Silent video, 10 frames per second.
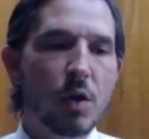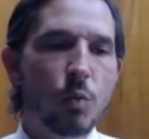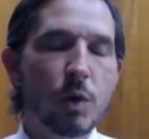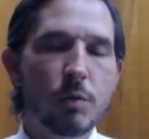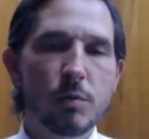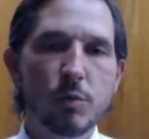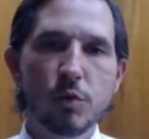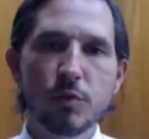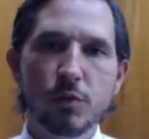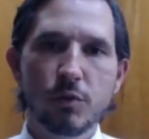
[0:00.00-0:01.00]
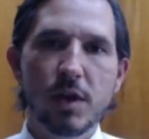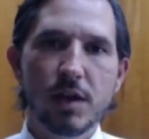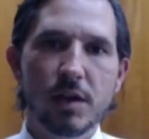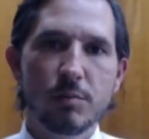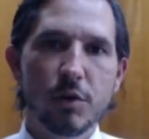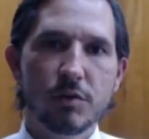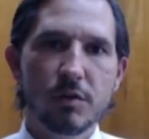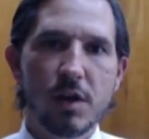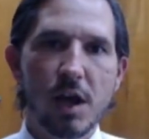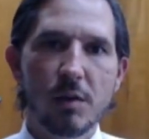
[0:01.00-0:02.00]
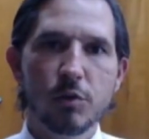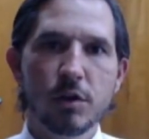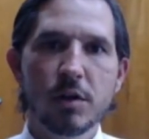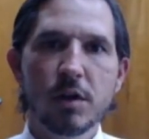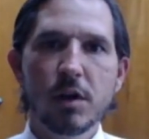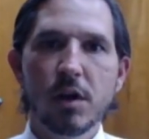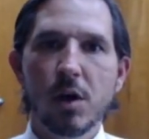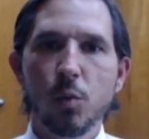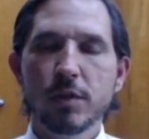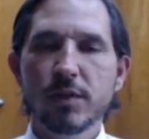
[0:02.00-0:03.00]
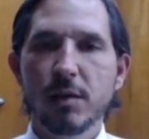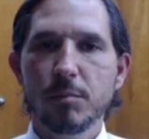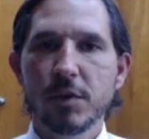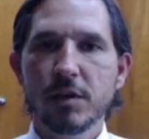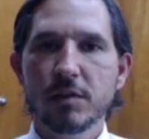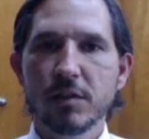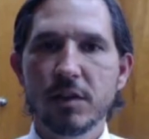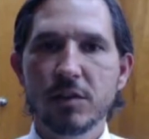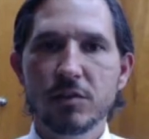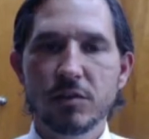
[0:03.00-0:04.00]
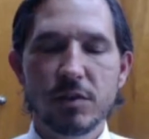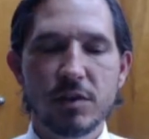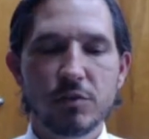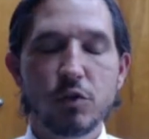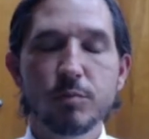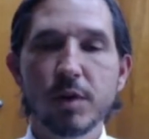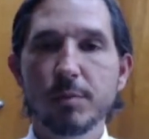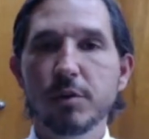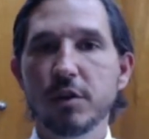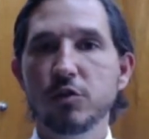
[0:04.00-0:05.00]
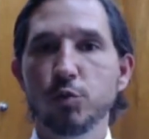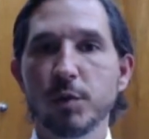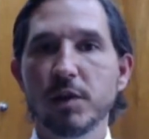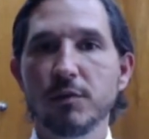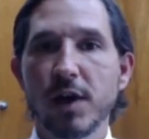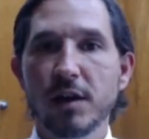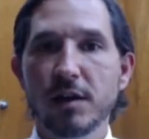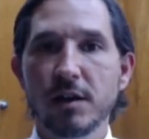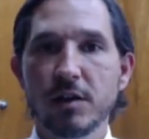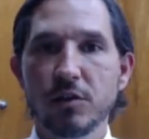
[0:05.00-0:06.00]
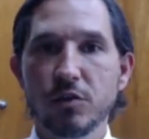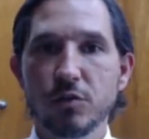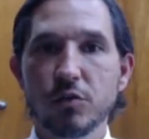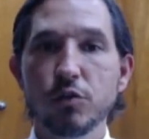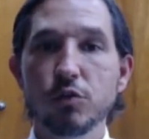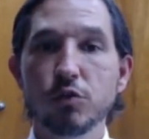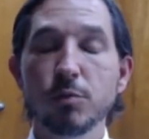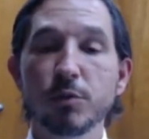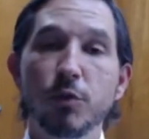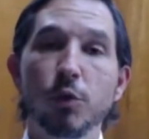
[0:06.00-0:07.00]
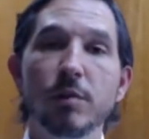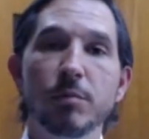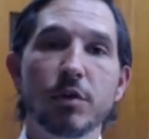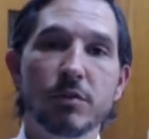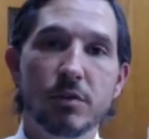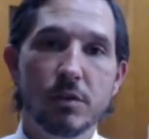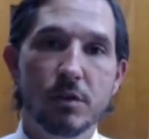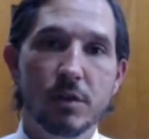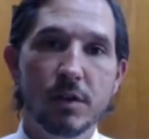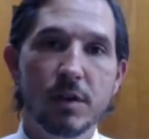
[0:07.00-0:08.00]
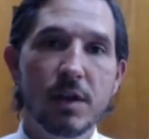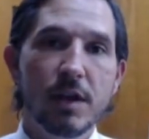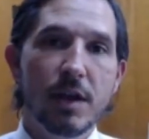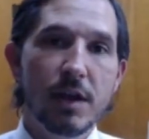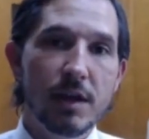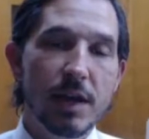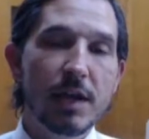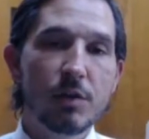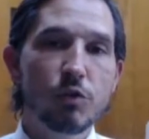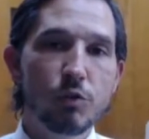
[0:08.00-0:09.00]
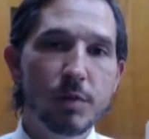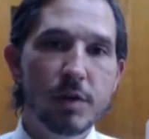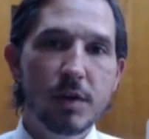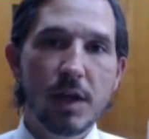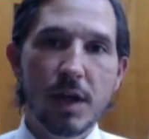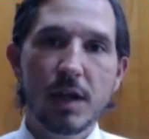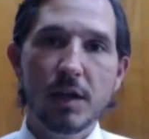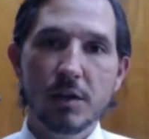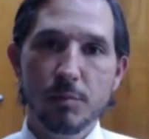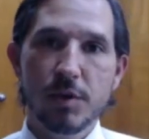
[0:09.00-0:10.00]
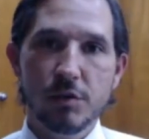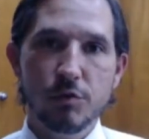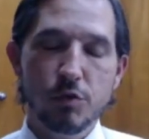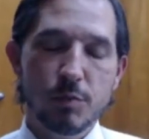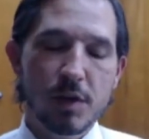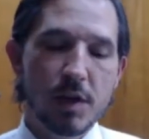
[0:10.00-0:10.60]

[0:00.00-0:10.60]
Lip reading: When we move to that in-person hybrid, what that means is the student population will be divided into two groups for in-person learning, an A group and a B group.